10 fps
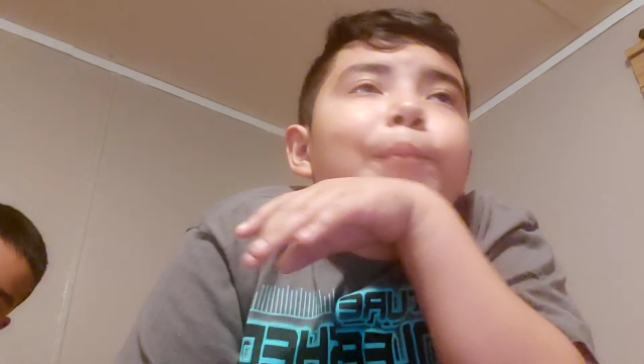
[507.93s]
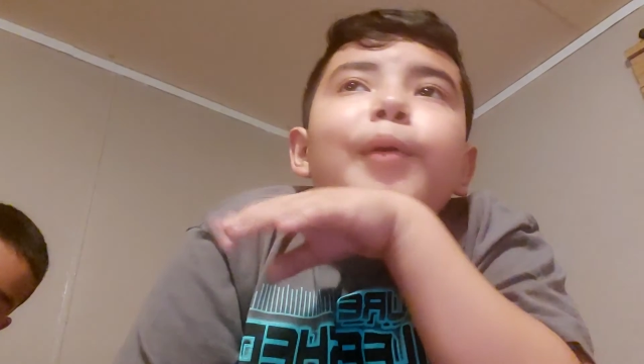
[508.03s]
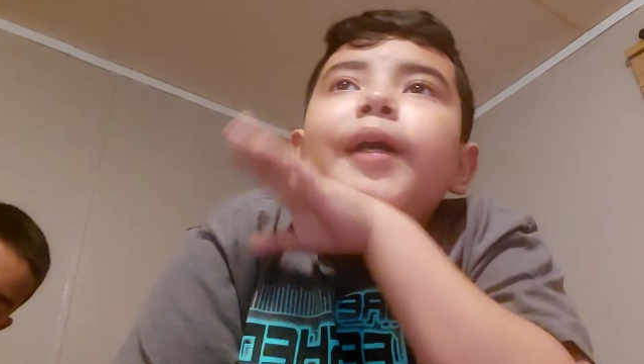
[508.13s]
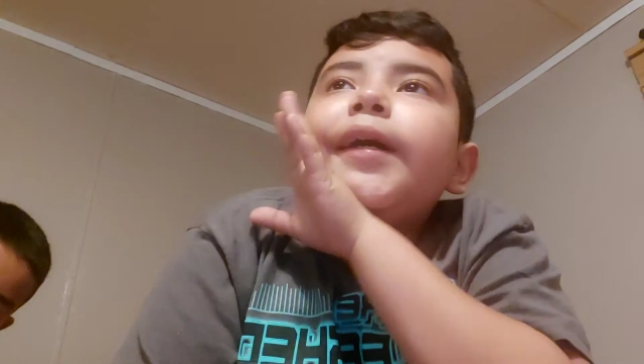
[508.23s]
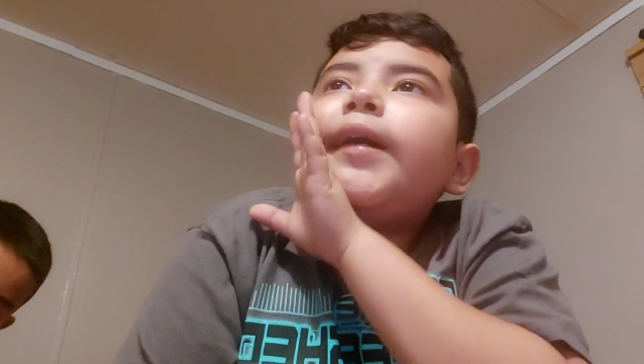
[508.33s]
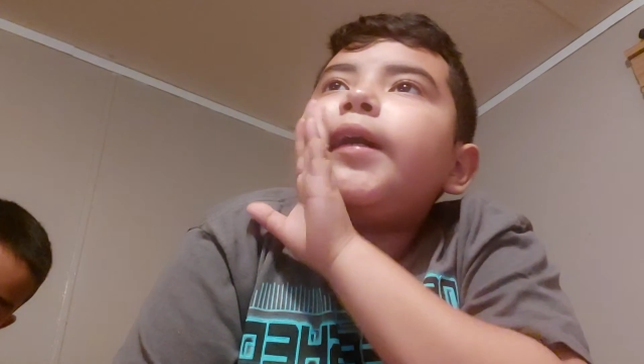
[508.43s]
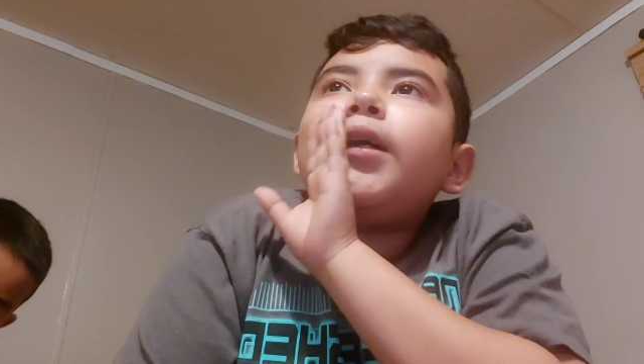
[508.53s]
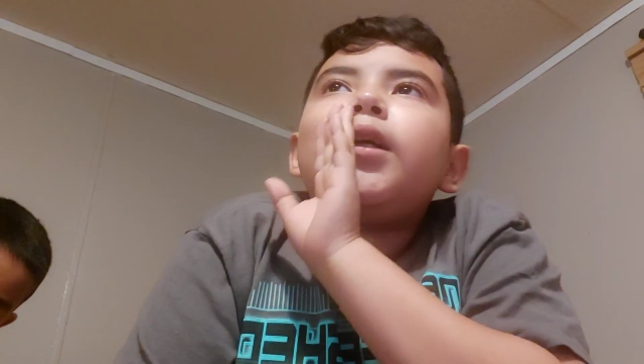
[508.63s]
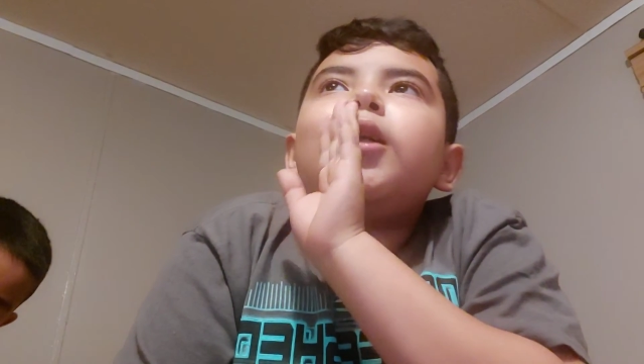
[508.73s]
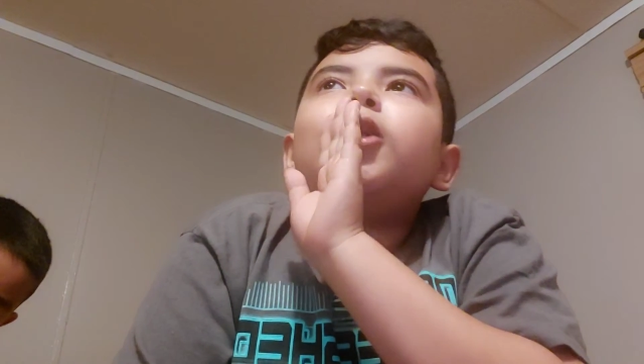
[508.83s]
but
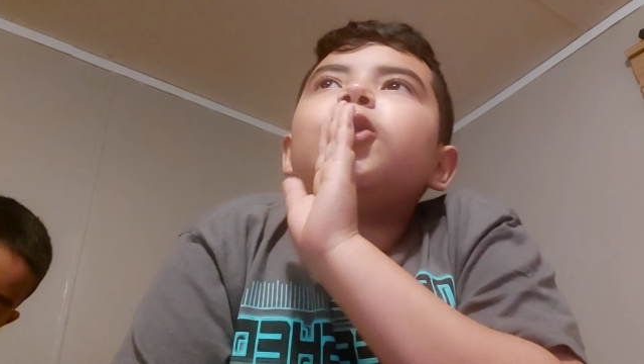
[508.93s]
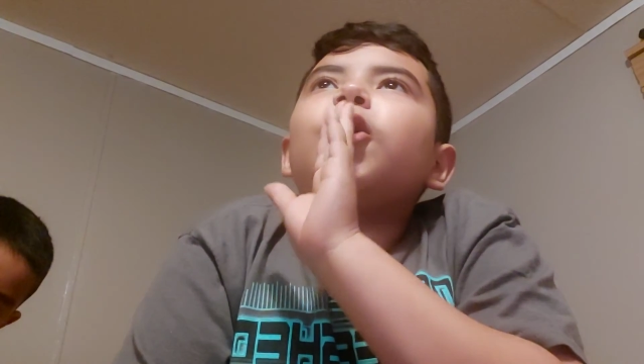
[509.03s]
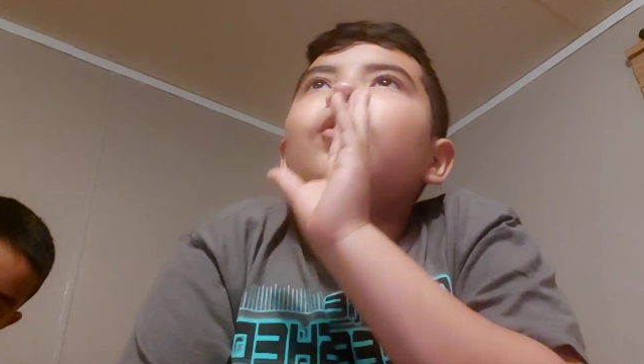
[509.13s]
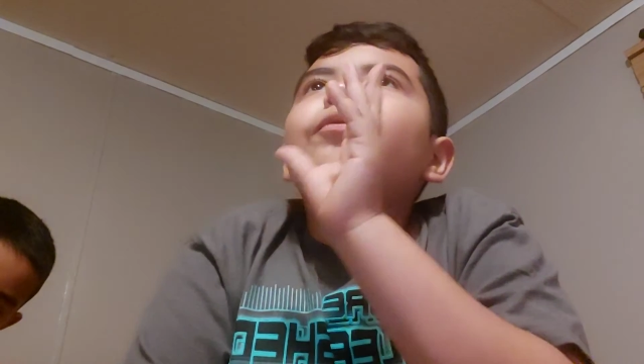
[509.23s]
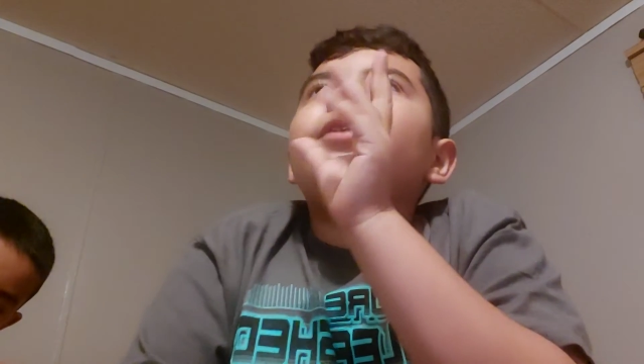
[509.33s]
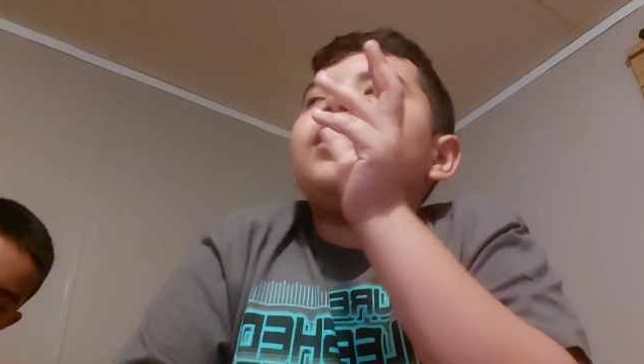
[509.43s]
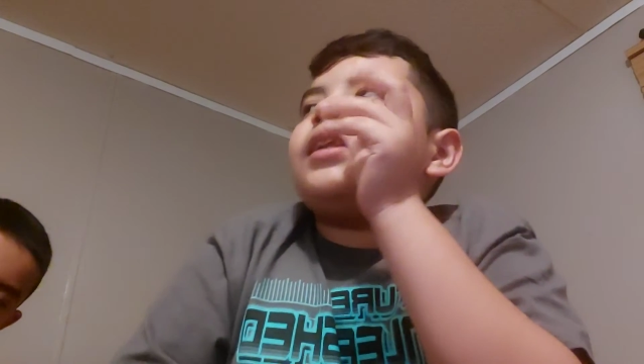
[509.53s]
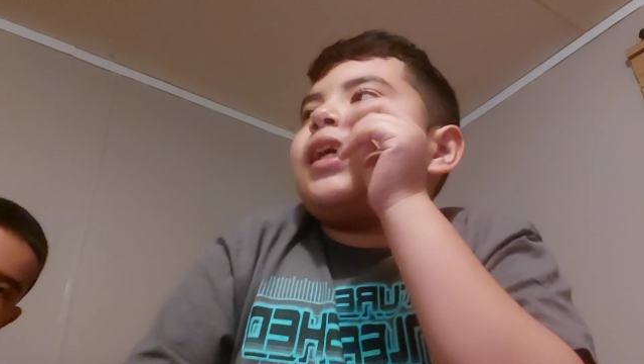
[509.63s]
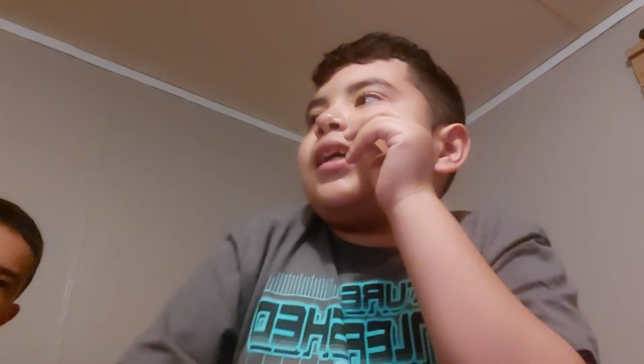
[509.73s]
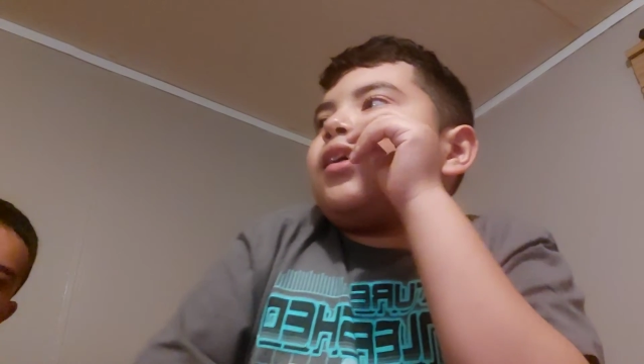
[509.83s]
it's hopefully
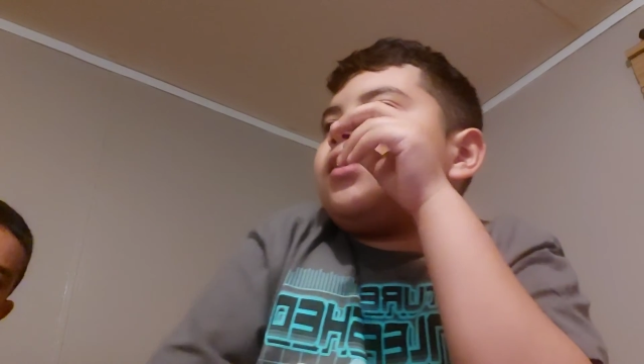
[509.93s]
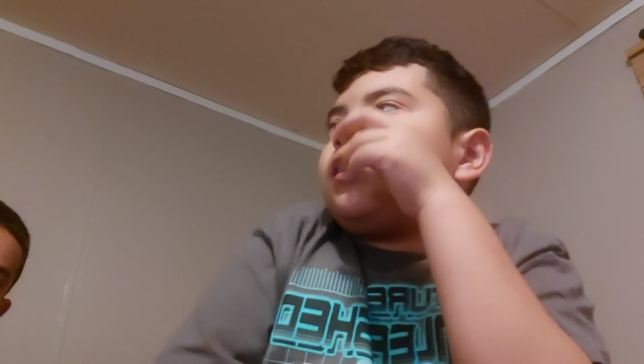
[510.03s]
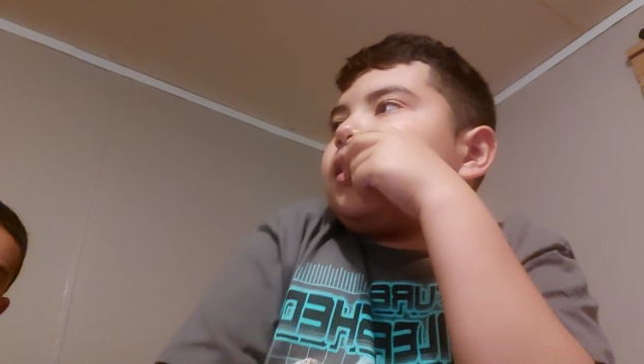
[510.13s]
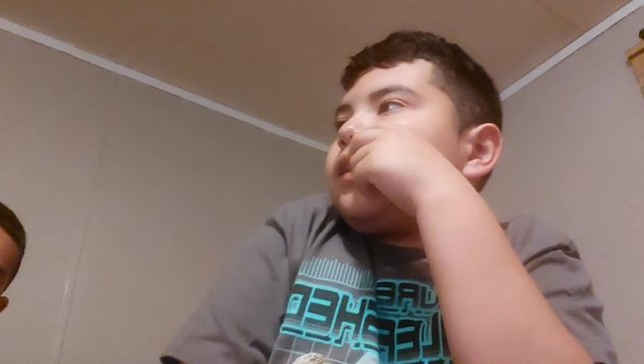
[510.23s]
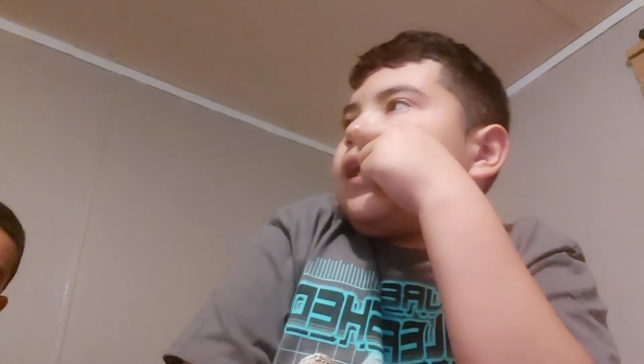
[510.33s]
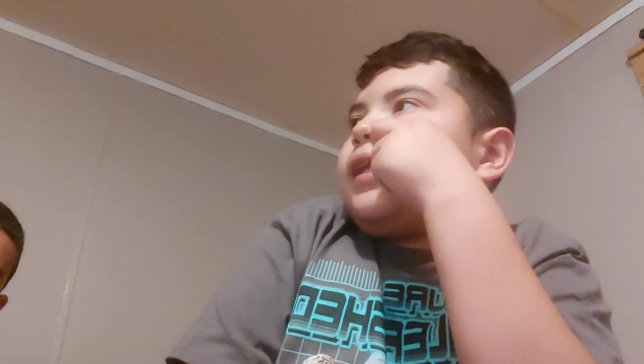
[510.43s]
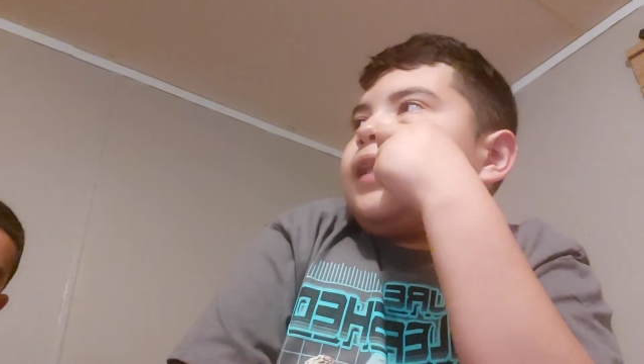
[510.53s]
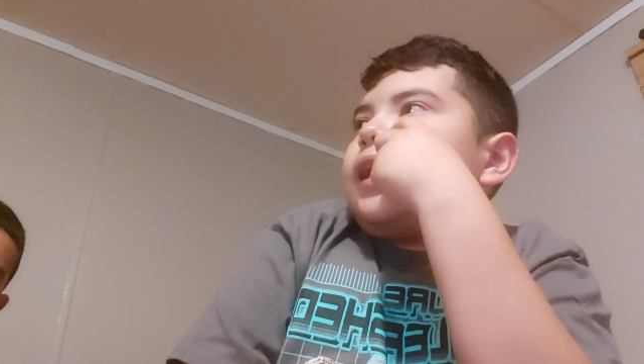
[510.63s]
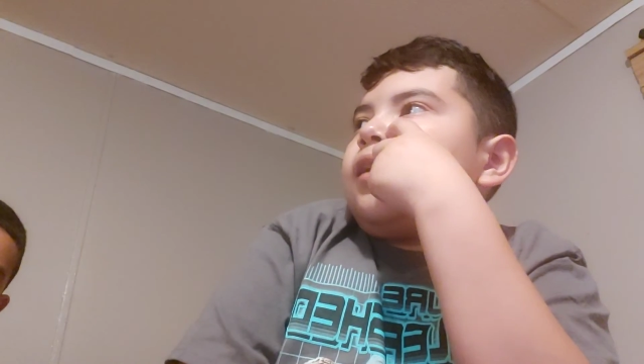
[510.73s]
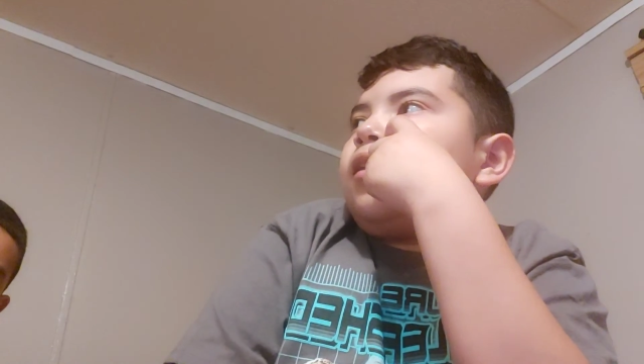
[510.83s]
not gonna take
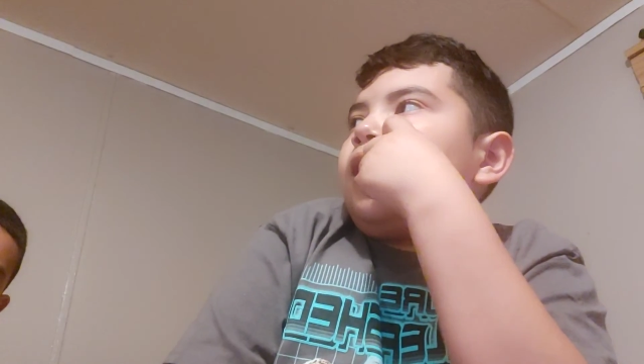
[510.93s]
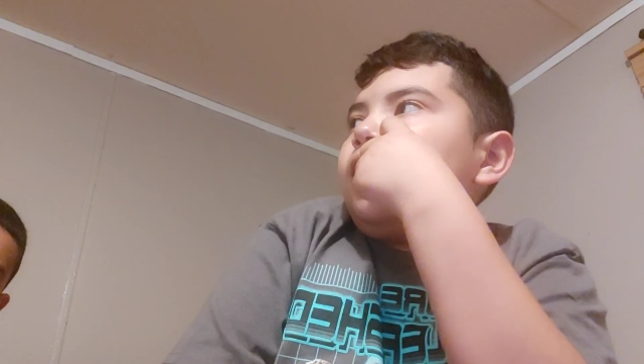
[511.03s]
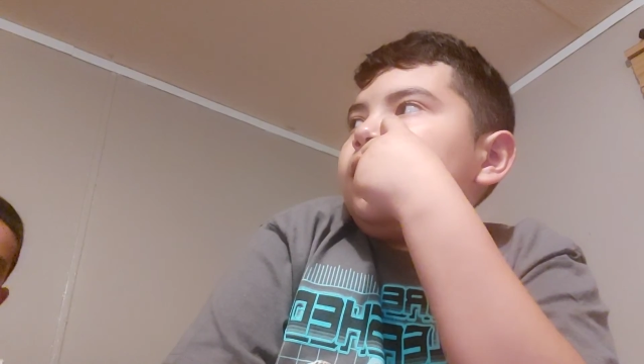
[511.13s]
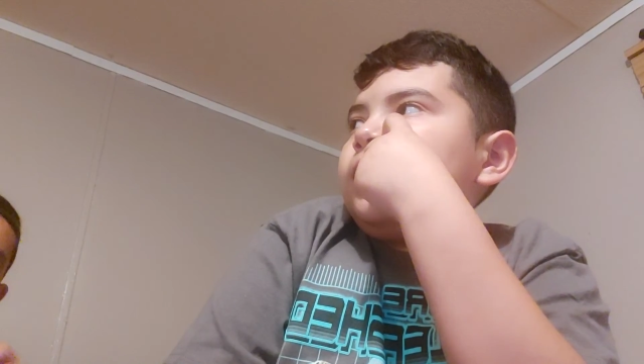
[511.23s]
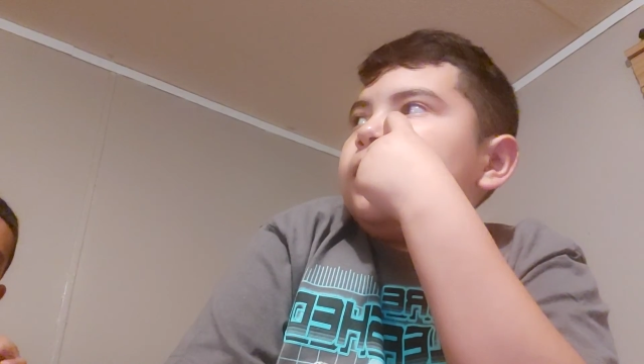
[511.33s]
that long.